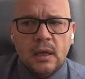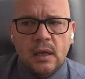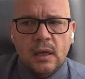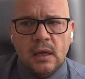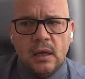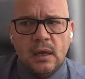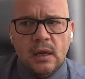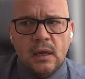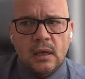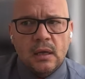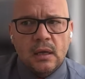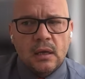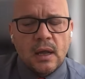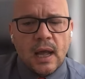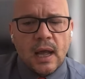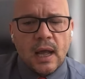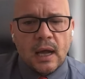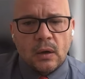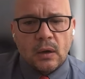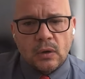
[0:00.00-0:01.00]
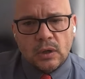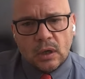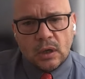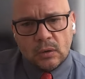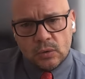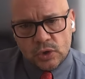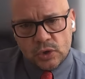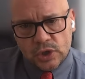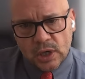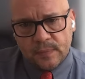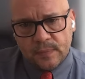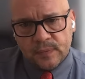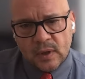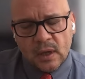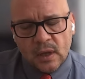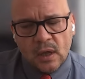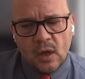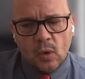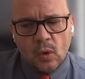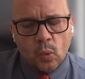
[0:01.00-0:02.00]
in our culture,
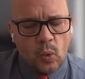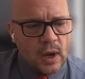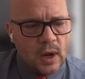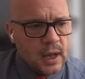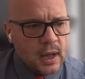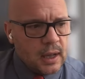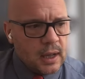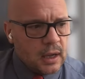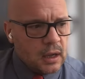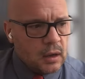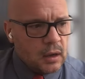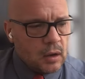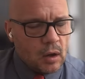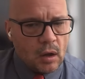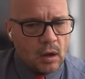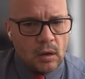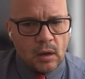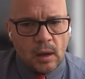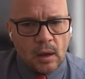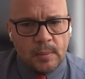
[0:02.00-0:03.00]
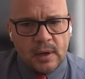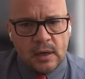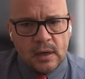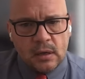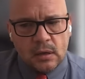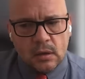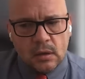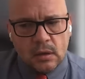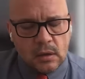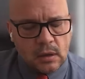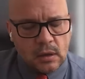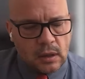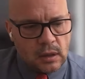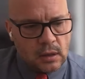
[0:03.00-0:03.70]
where, I mean,